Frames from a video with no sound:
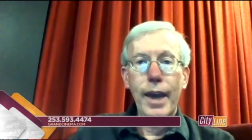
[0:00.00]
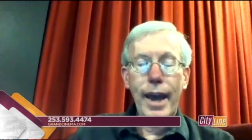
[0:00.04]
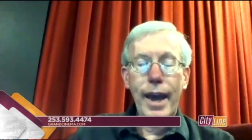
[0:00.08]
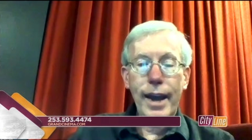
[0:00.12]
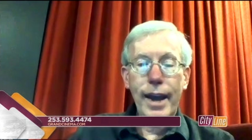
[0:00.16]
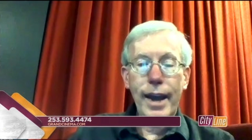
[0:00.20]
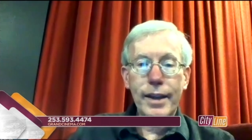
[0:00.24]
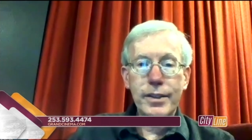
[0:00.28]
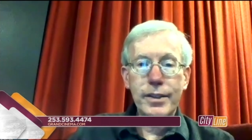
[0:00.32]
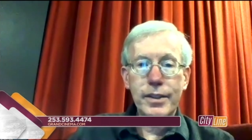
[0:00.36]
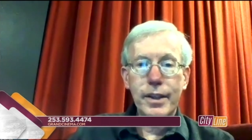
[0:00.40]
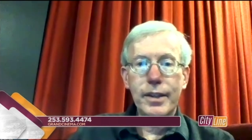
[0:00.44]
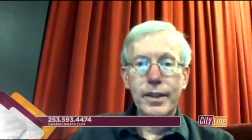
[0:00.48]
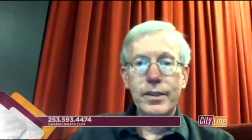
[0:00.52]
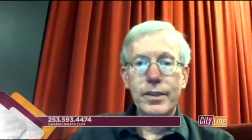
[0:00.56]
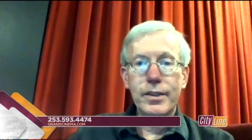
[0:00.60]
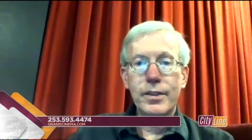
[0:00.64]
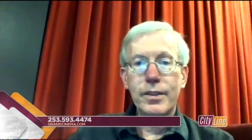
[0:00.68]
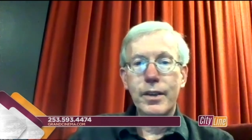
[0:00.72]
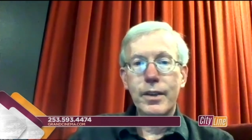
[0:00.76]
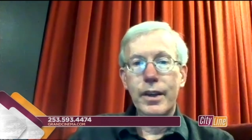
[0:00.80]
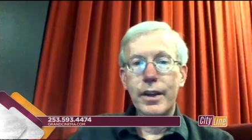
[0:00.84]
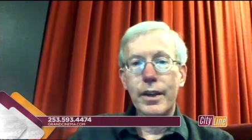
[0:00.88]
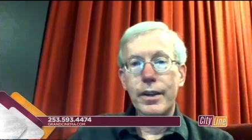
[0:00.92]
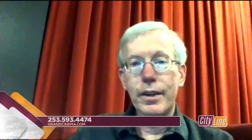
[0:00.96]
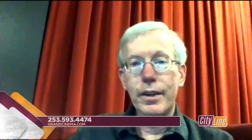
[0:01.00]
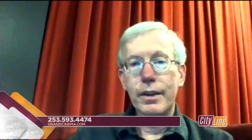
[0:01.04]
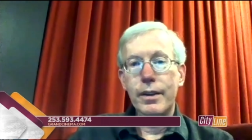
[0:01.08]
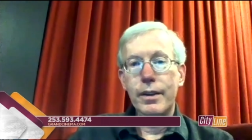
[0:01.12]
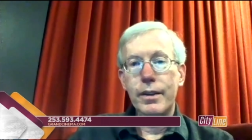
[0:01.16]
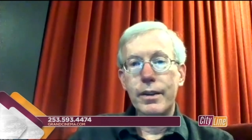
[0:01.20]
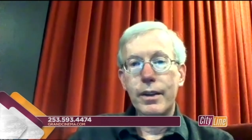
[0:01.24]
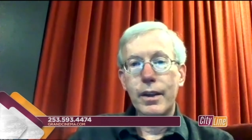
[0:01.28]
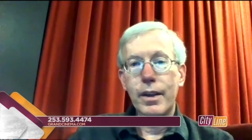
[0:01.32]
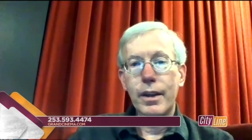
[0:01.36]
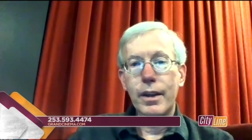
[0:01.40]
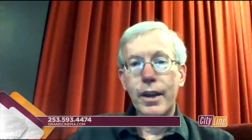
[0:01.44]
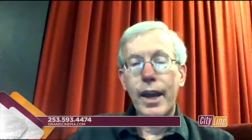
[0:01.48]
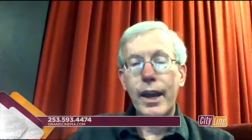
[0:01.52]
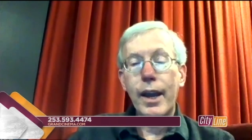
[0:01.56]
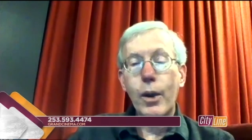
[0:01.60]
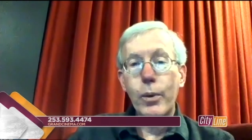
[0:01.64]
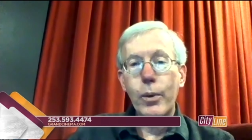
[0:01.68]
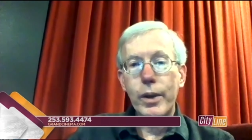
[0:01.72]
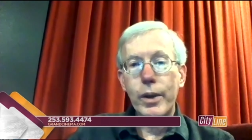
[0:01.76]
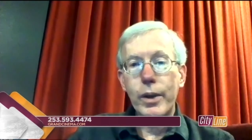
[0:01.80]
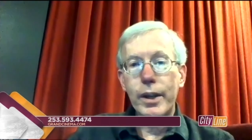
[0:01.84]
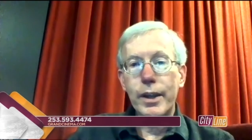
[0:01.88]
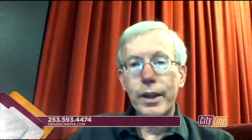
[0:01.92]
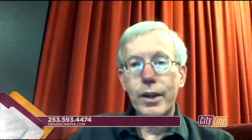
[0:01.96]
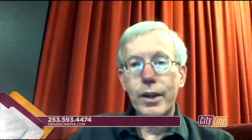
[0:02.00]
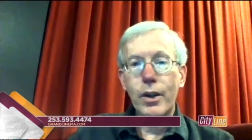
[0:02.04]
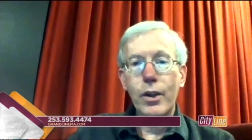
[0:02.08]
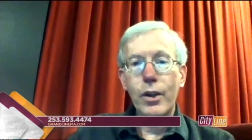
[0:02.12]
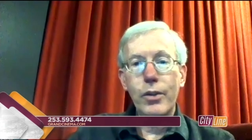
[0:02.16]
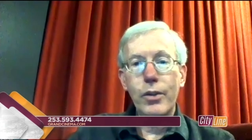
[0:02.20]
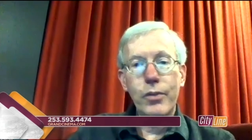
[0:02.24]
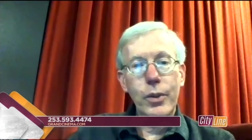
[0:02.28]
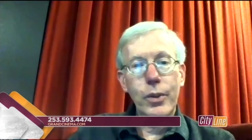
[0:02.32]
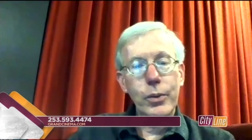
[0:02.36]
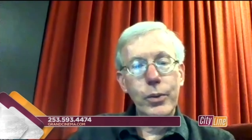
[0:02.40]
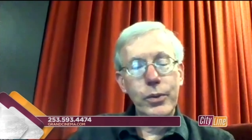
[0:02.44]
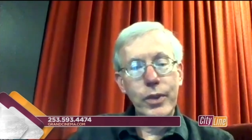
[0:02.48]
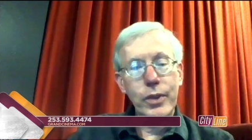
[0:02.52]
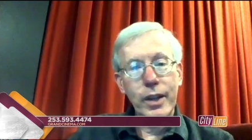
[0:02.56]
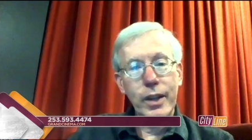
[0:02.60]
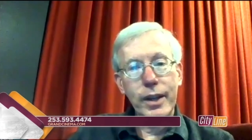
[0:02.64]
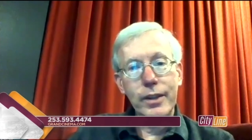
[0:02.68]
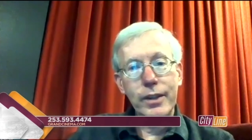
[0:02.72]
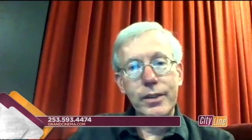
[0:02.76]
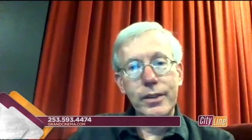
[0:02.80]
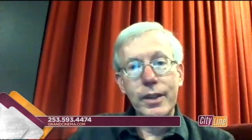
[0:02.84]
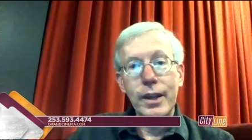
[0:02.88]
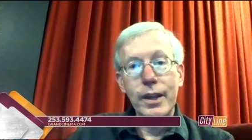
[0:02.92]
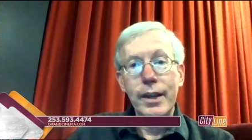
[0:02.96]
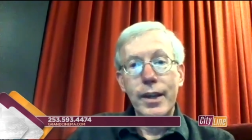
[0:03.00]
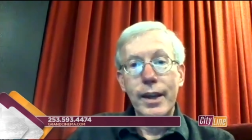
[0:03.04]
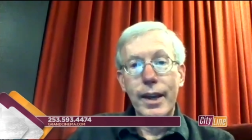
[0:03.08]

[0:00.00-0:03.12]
access and uh, equity and all of those things.